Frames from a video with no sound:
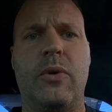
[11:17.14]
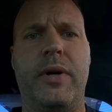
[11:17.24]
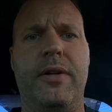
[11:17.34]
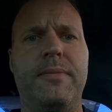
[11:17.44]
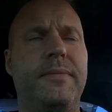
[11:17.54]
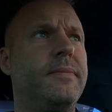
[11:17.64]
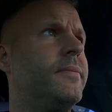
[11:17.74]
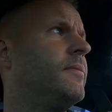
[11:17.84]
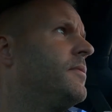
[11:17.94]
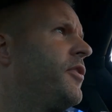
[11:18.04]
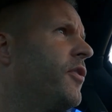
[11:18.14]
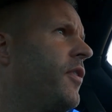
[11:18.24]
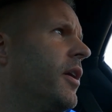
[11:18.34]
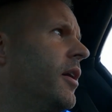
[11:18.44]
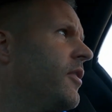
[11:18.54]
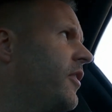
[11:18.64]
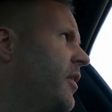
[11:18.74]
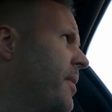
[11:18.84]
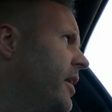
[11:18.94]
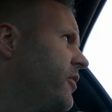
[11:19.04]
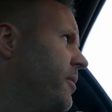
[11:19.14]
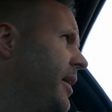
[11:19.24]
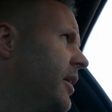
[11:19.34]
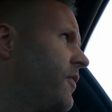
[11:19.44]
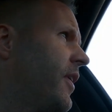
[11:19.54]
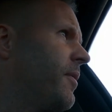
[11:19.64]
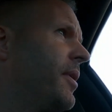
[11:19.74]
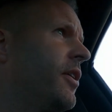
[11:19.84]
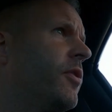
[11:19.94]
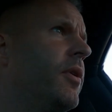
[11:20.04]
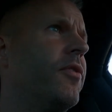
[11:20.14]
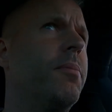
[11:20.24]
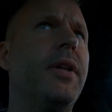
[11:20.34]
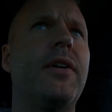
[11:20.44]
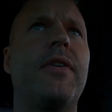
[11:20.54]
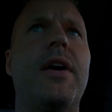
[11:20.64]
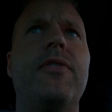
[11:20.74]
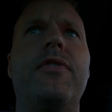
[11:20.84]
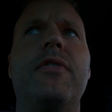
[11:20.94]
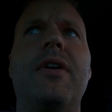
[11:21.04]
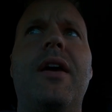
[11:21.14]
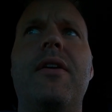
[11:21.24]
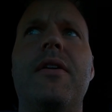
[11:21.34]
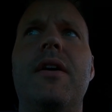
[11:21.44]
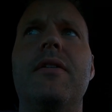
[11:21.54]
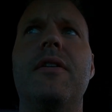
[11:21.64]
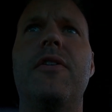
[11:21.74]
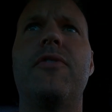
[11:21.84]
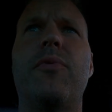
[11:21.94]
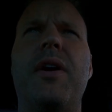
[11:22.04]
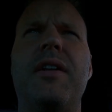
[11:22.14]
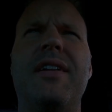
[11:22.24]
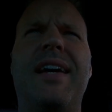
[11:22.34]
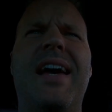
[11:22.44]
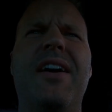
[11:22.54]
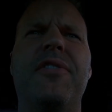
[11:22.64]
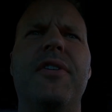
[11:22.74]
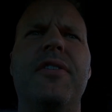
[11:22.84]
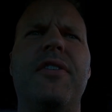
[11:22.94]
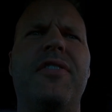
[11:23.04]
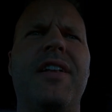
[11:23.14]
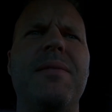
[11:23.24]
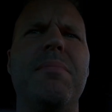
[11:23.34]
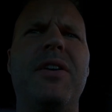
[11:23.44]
Well, so far I've managed to make it 5 minutes away from Blake's house, and it's running like it has a slight